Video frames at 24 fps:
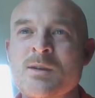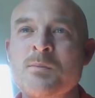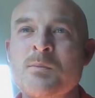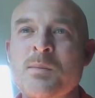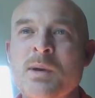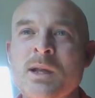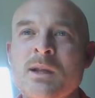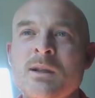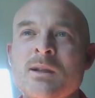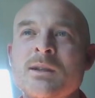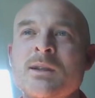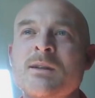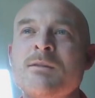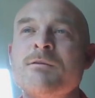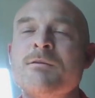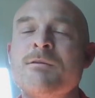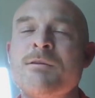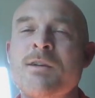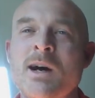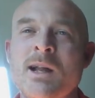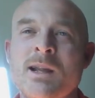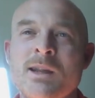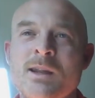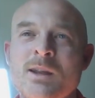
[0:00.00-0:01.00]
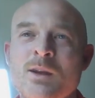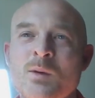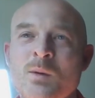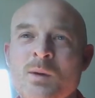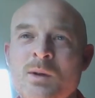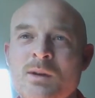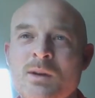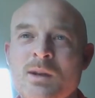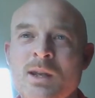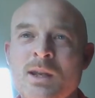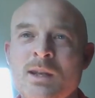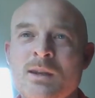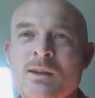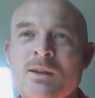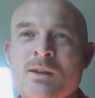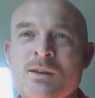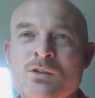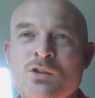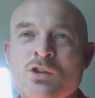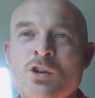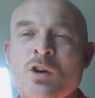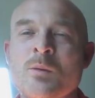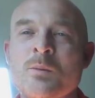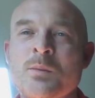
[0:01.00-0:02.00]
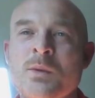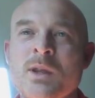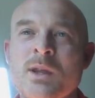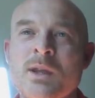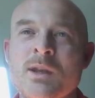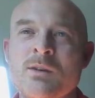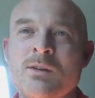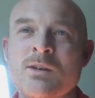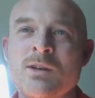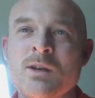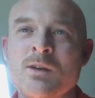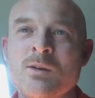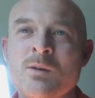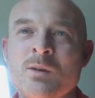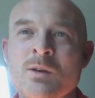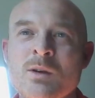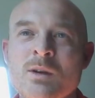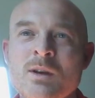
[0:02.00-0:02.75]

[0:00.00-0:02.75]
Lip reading: build and value in the job that you do.